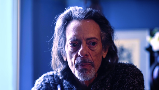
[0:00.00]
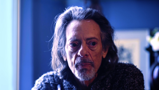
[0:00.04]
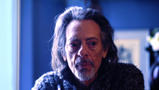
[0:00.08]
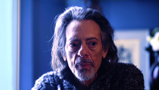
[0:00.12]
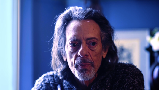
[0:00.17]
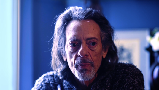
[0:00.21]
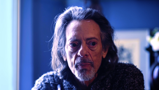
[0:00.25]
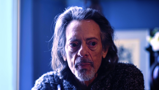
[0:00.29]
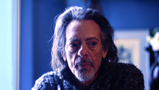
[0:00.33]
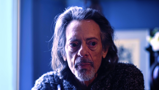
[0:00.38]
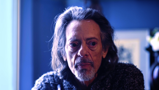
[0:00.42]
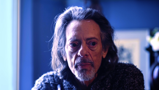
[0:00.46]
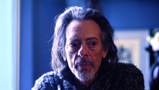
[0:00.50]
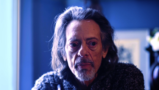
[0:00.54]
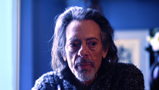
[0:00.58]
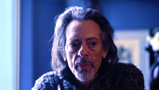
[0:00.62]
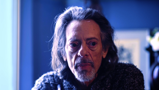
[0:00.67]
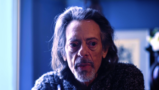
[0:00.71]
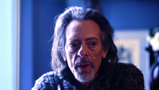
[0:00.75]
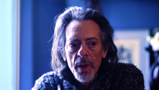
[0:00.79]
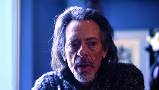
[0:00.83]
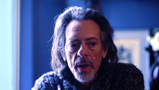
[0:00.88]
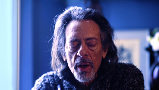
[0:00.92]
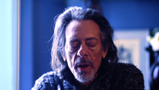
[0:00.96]

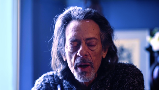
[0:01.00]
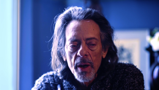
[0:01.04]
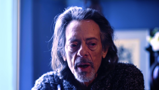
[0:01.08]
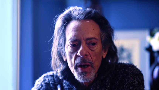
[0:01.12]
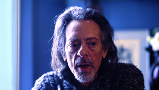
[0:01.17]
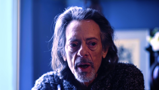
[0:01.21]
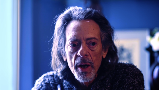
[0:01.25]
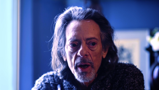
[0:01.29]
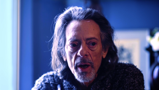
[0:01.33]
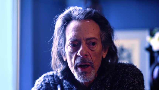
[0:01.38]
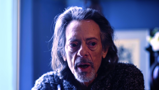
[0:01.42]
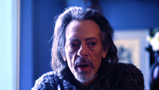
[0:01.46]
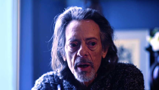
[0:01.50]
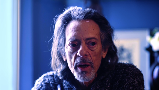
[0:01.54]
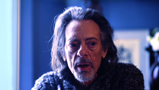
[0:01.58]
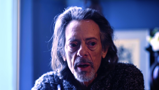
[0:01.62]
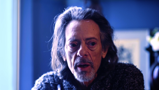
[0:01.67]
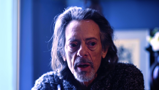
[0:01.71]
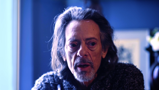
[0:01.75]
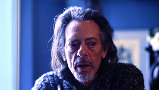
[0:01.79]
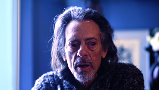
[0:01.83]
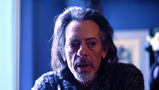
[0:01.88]
No one is speaking in this clip.